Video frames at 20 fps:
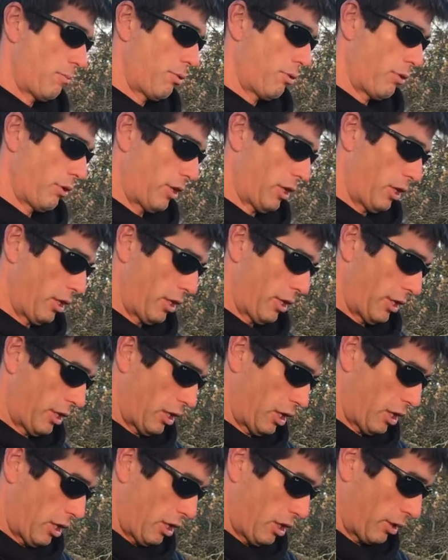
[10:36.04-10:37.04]
put a
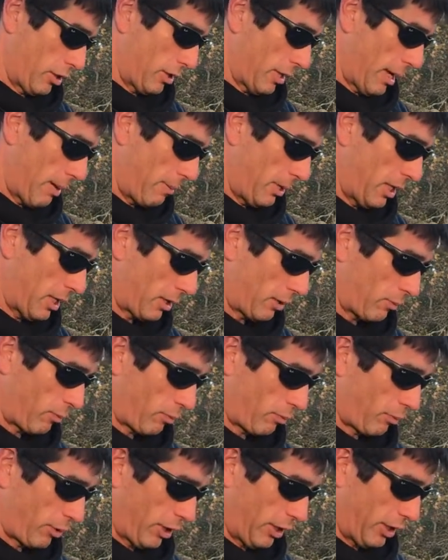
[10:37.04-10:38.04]
little, I mean, it
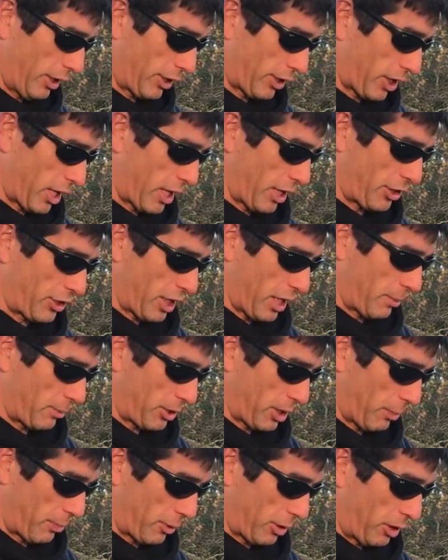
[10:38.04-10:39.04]
really is kind of the same
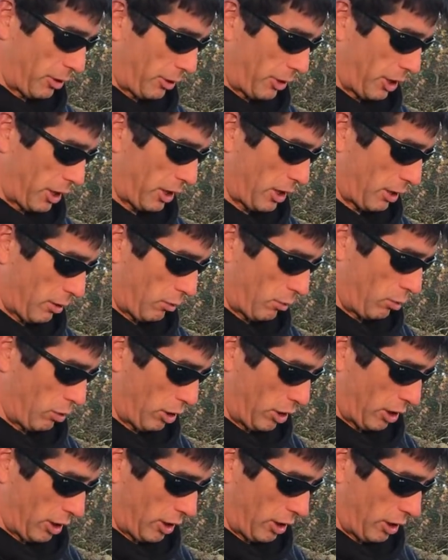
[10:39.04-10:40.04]
zipper. You'd think it
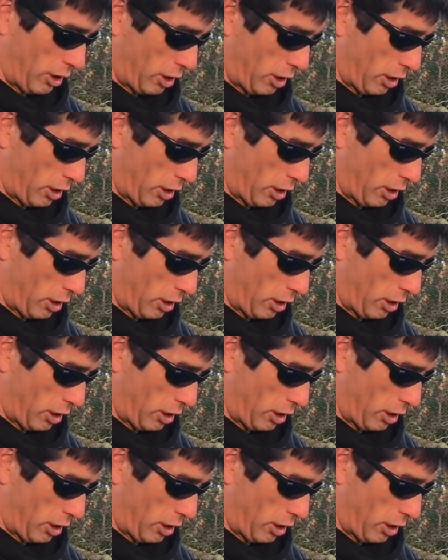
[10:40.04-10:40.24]
would.